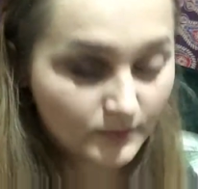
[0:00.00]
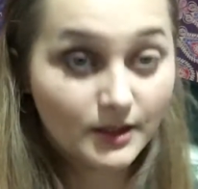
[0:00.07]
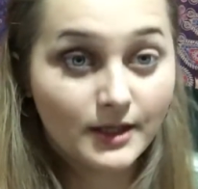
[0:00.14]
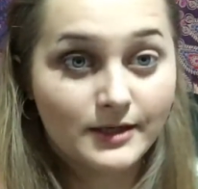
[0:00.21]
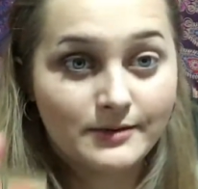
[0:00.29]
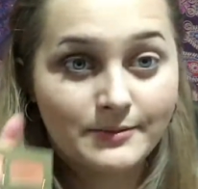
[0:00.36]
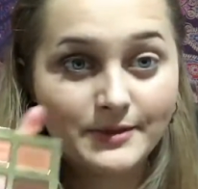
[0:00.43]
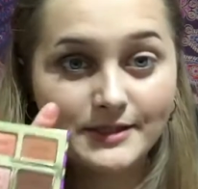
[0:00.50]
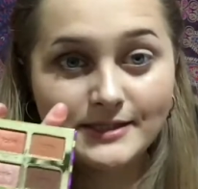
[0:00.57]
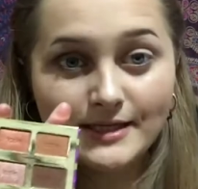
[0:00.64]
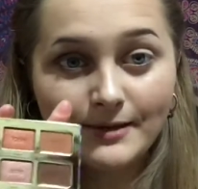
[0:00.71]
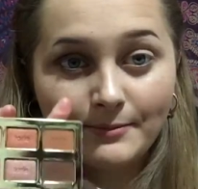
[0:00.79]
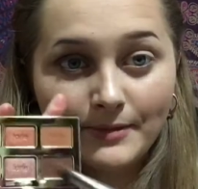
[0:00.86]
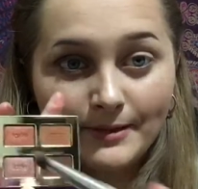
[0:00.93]
and I'm going to
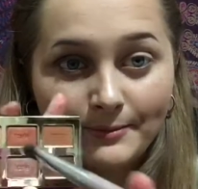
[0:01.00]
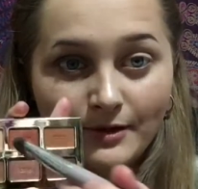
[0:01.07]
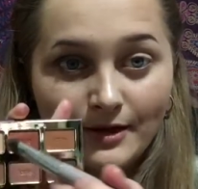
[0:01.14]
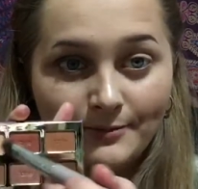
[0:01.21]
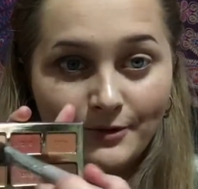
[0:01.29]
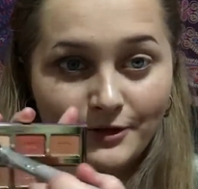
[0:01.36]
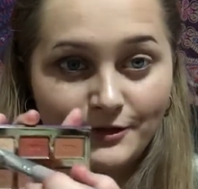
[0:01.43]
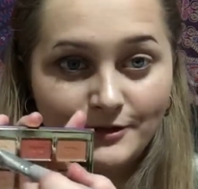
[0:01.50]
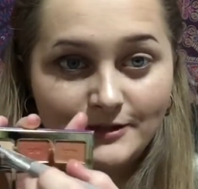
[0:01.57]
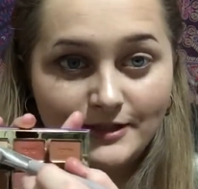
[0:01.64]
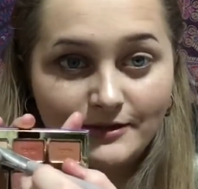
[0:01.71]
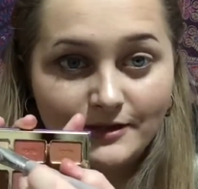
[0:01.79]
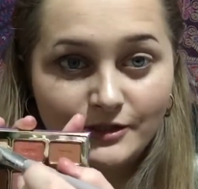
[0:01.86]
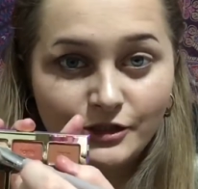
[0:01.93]
set my primer
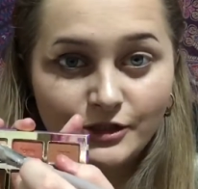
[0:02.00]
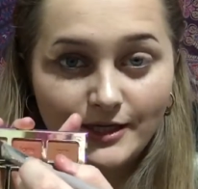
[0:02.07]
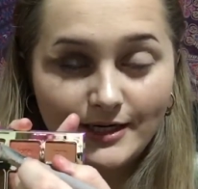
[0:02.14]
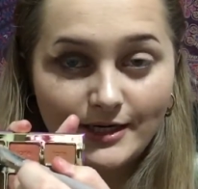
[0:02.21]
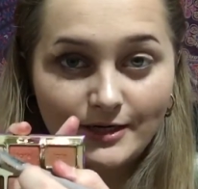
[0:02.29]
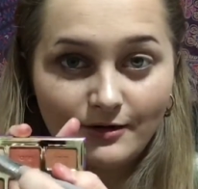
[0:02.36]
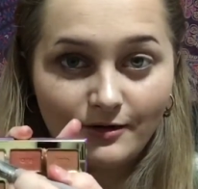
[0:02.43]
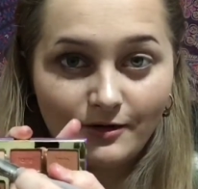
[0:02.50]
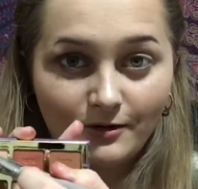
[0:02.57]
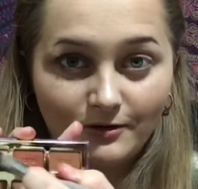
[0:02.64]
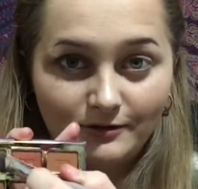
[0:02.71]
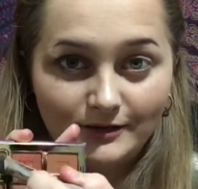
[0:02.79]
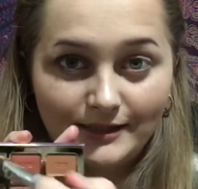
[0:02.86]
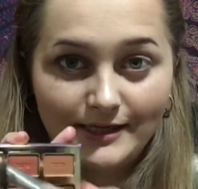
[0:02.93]
using this shade here
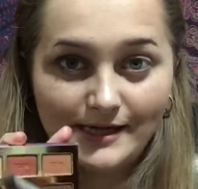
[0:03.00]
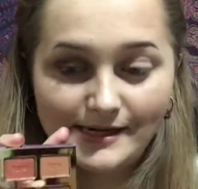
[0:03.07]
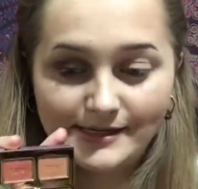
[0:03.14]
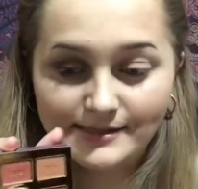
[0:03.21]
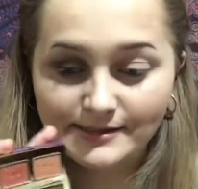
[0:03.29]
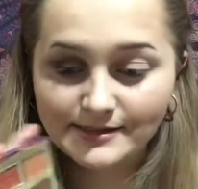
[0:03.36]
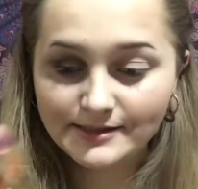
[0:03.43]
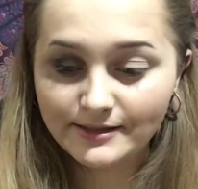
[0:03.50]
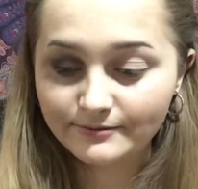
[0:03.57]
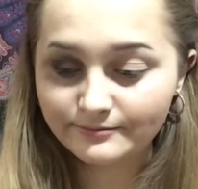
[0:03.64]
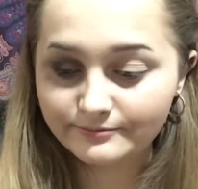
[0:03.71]
called Gaze.